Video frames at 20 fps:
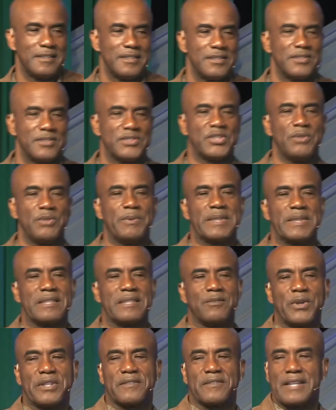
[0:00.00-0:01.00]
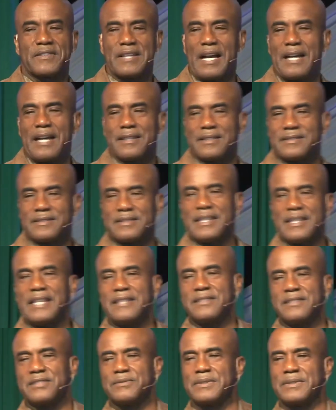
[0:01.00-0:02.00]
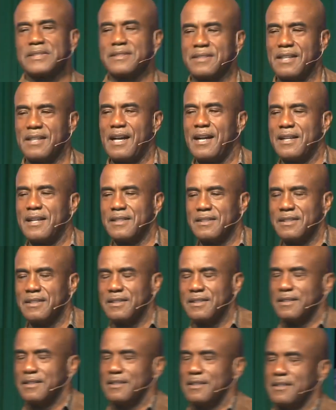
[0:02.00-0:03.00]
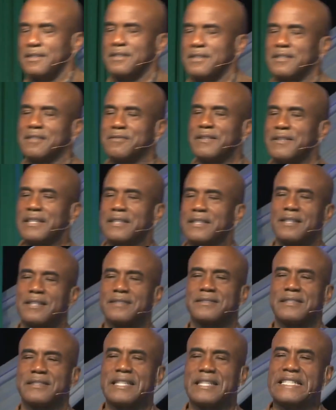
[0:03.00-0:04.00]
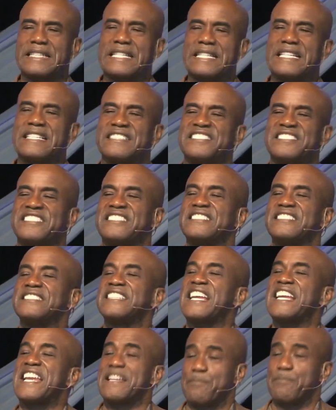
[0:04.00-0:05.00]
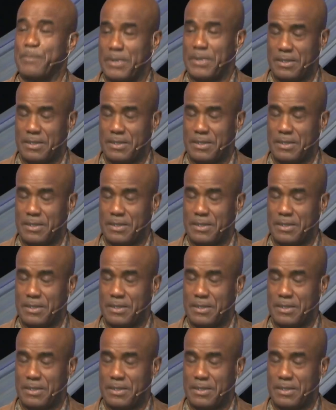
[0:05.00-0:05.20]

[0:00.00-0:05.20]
So, what the Word of God is saying to us, God created us in His shape.